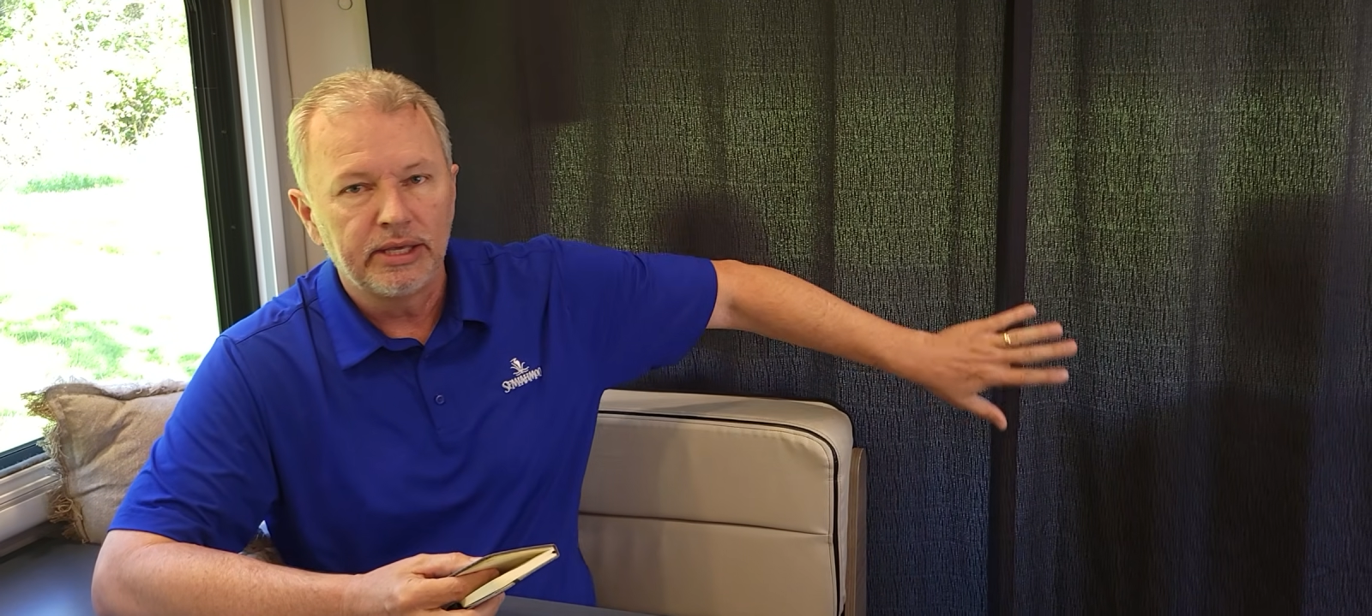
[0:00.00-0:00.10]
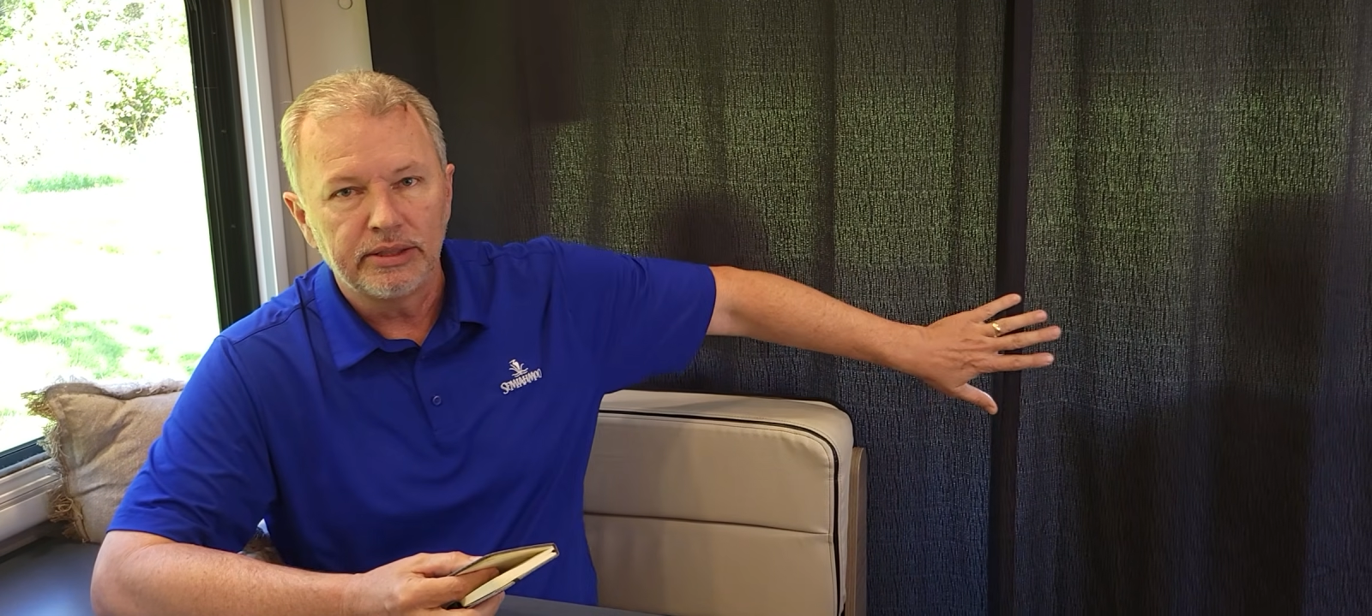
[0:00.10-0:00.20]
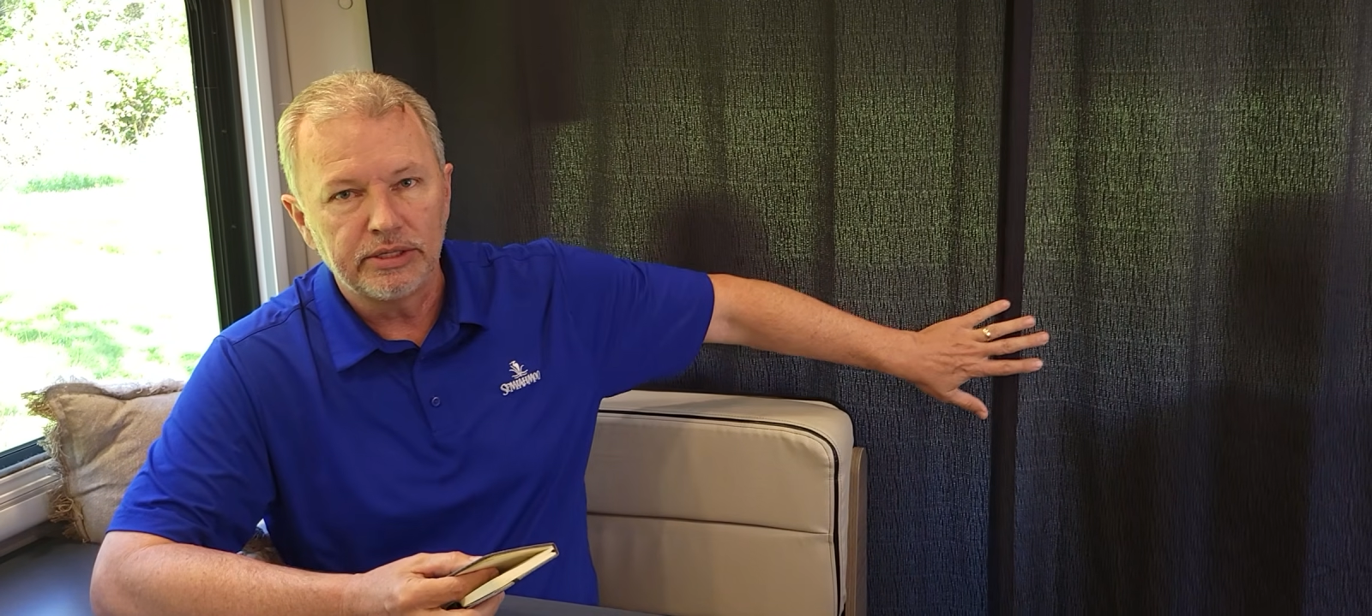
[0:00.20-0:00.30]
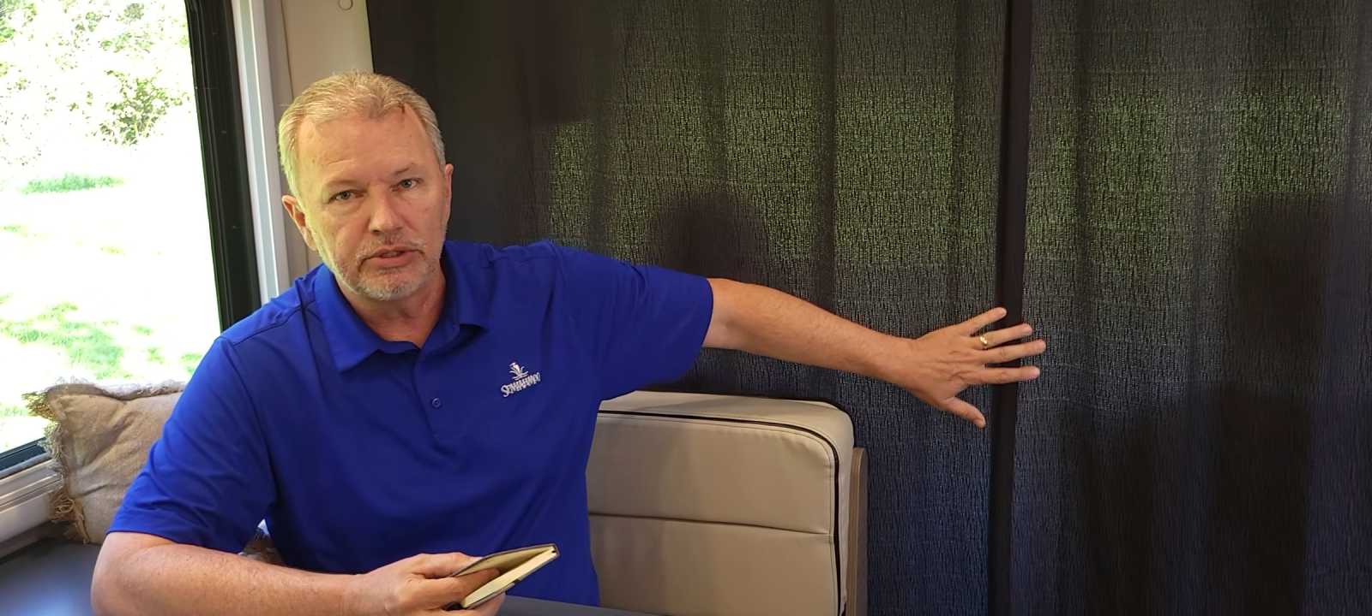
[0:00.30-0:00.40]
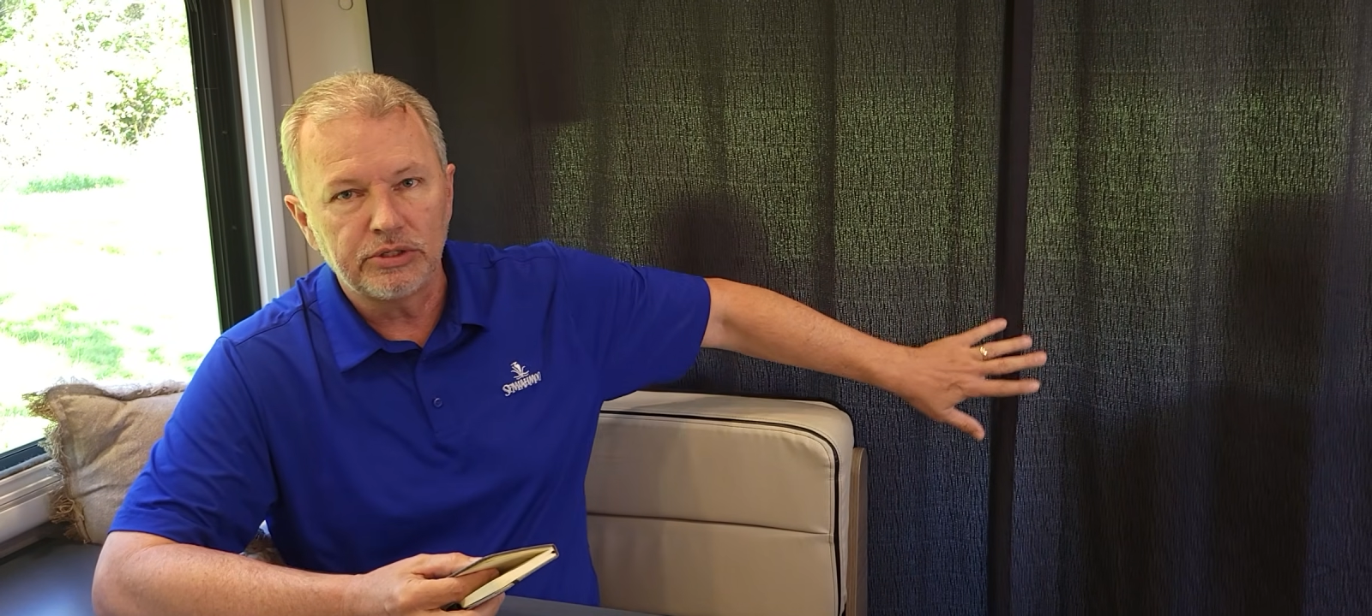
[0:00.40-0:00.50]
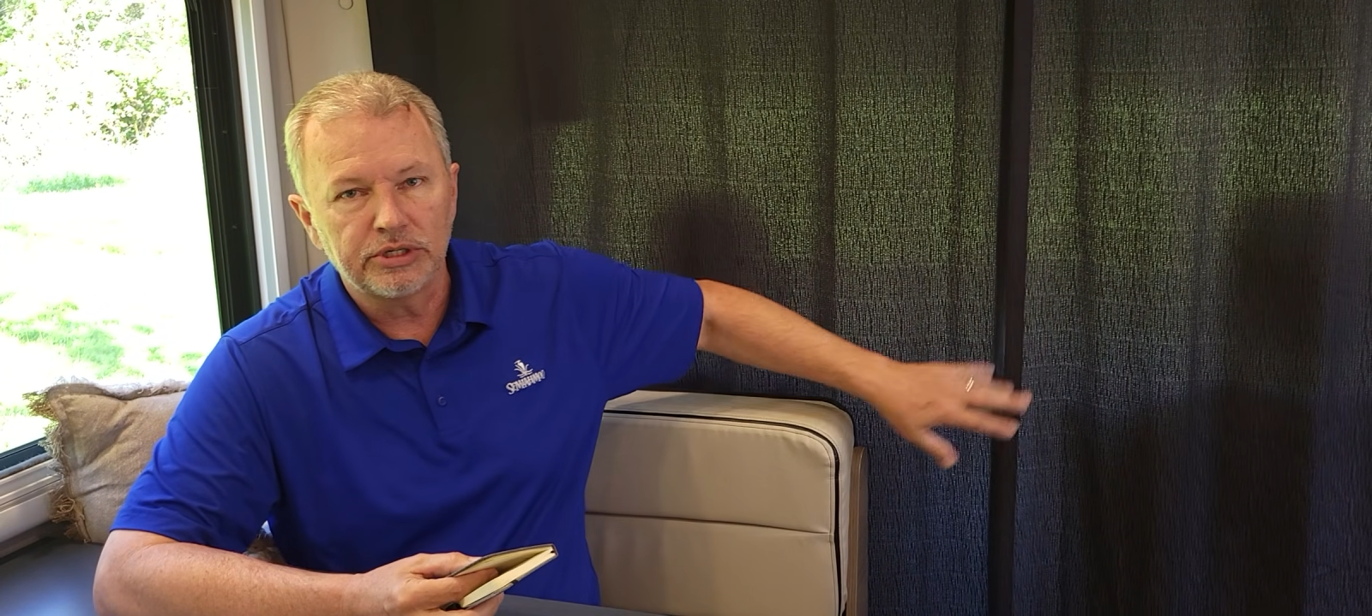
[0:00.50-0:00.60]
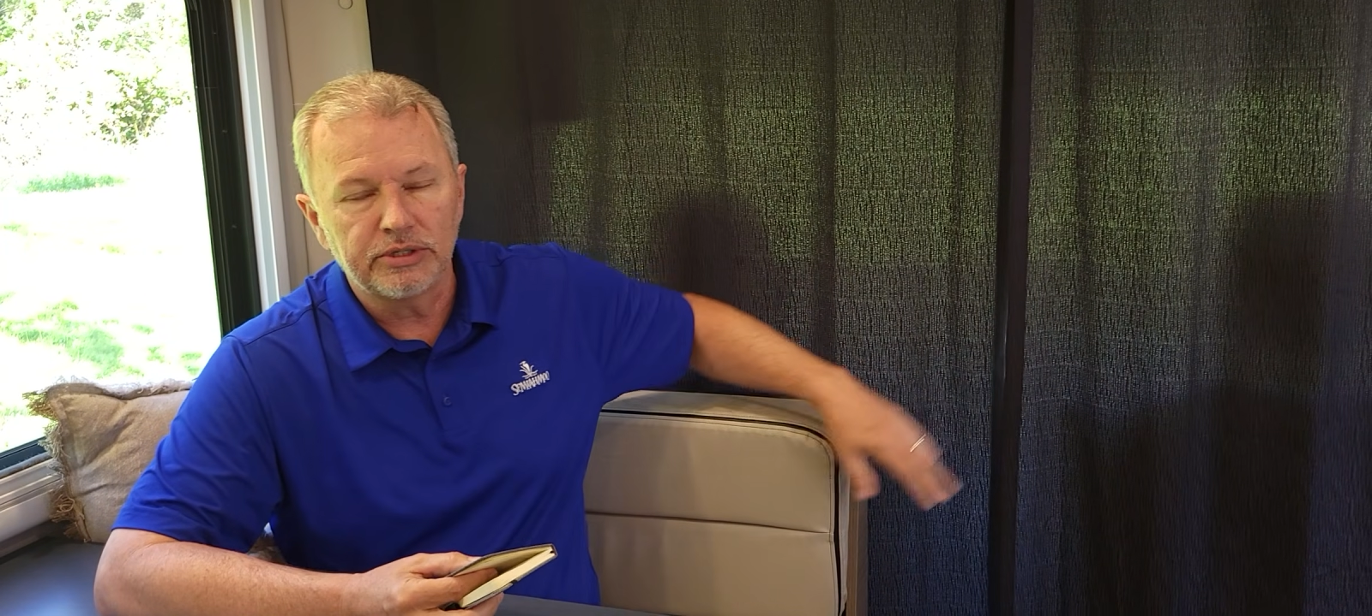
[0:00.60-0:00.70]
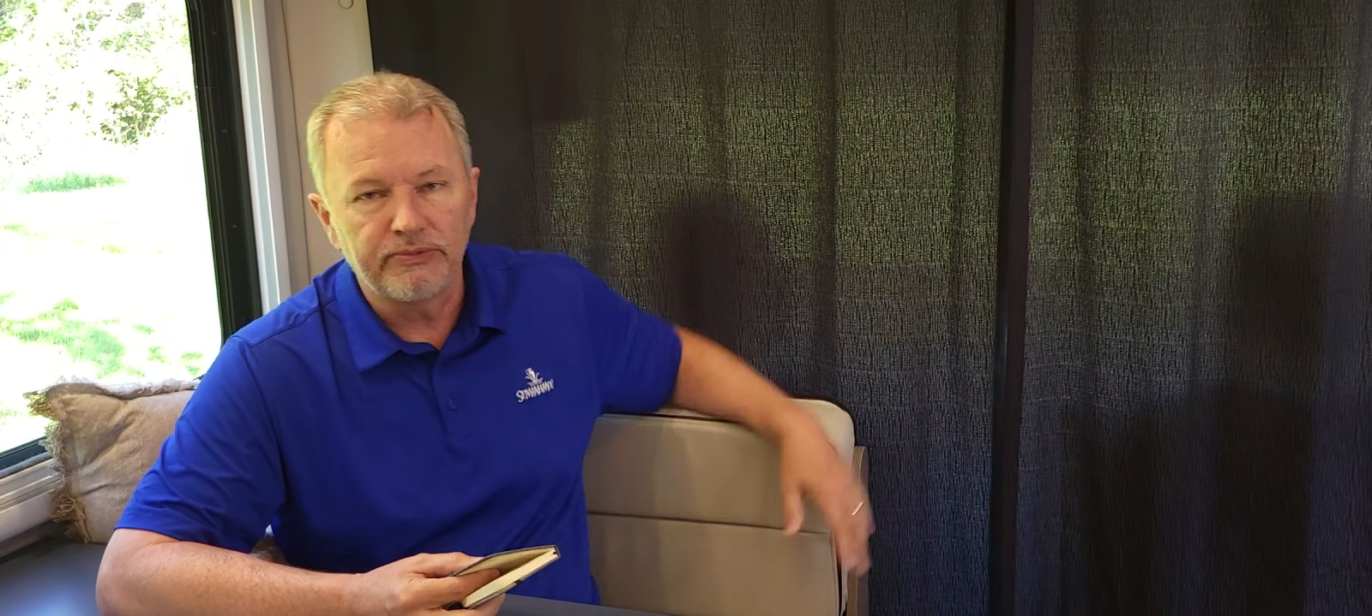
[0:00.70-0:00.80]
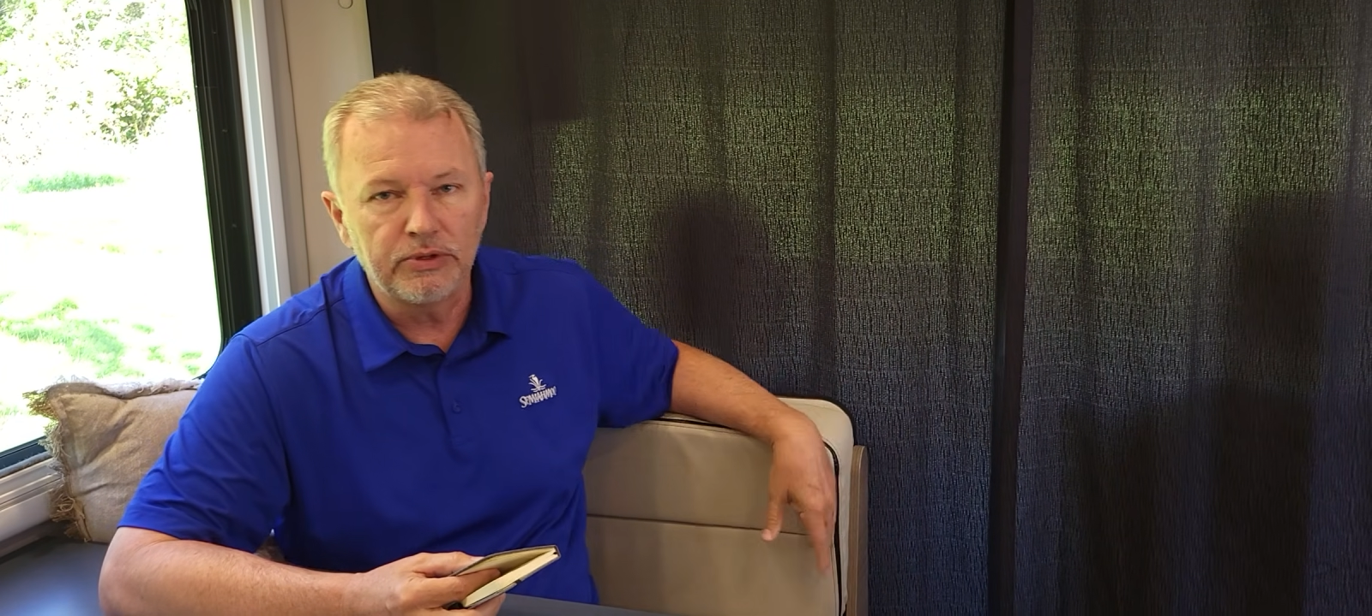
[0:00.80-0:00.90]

This is just a